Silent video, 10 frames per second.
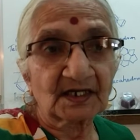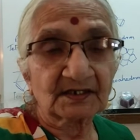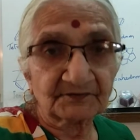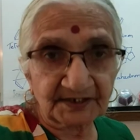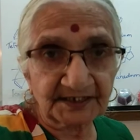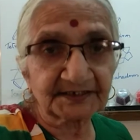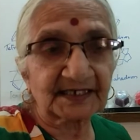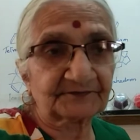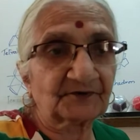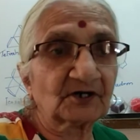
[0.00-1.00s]
We did
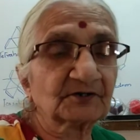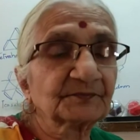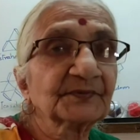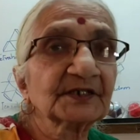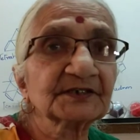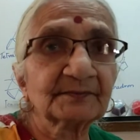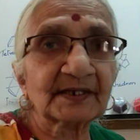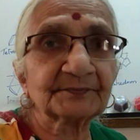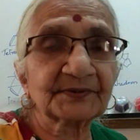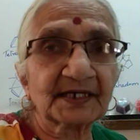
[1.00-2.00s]
that for prism
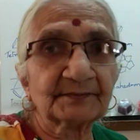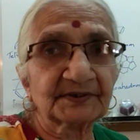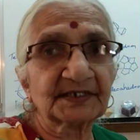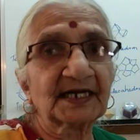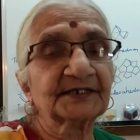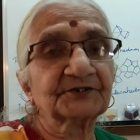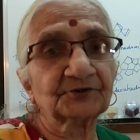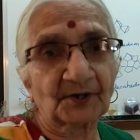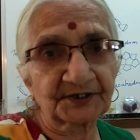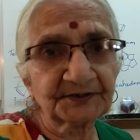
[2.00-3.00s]
and pyramid and
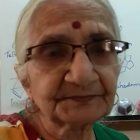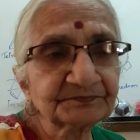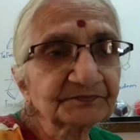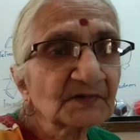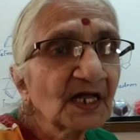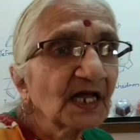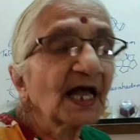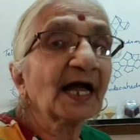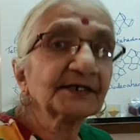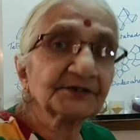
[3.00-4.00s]
cuboid
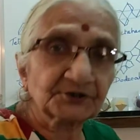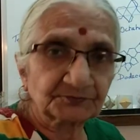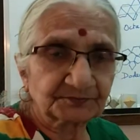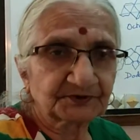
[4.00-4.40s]
and cube.